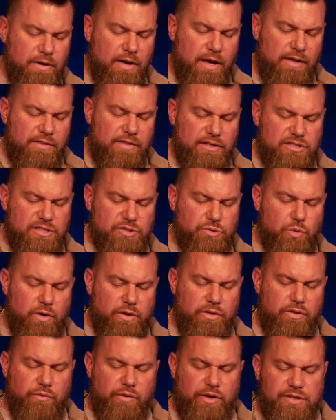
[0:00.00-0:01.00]
And this is one
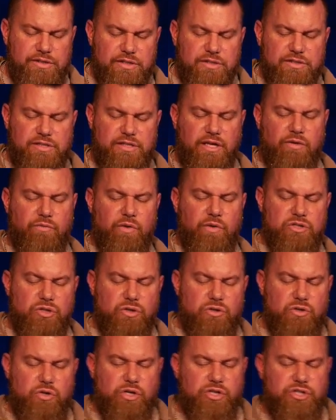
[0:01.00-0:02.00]
of the reasons the
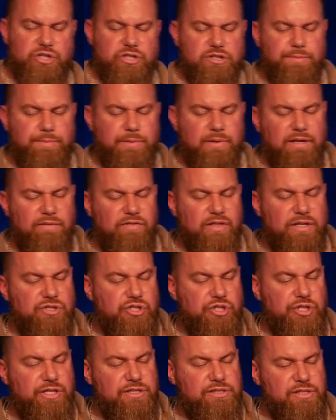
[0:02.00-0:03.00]
original Christians believed that
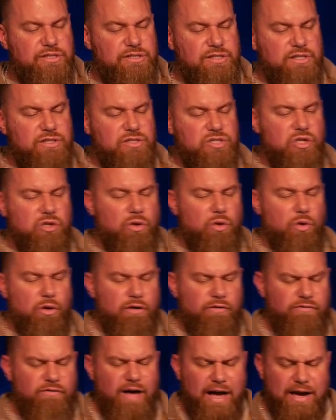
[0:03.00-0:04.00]
Jesus'
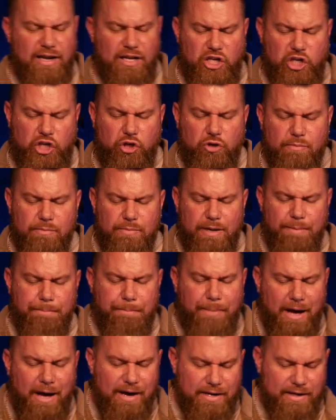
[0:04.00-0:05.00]
glorified human
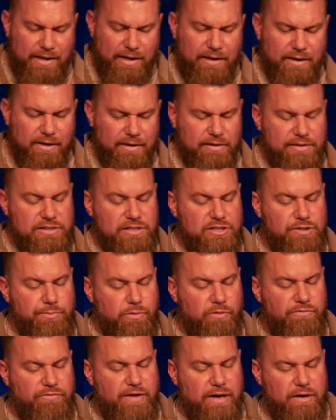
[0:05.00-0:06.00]
body, this is
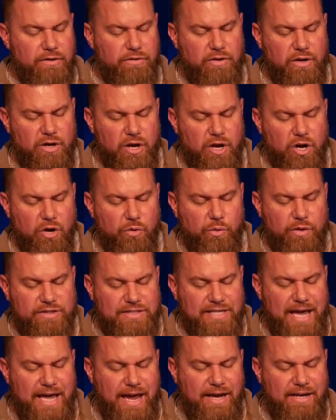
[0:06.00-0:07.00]
profound,
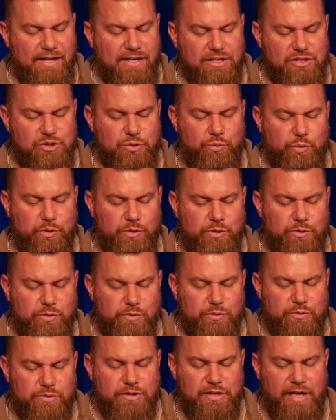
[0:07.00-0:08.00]
retained its
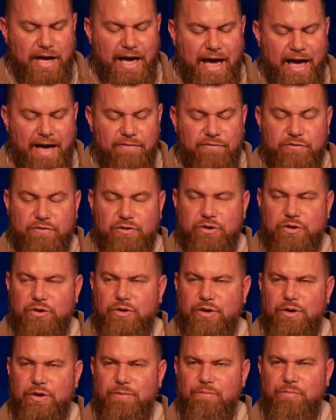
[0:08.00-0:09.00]
wounds
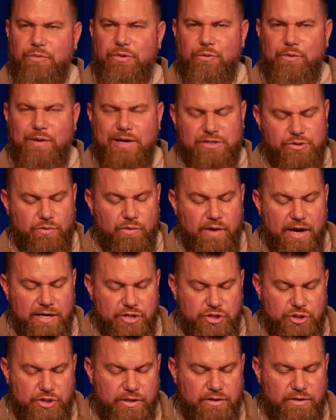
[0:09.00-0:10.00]
after the
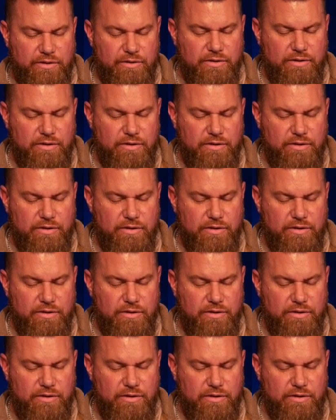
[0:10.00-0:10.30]
resurrection.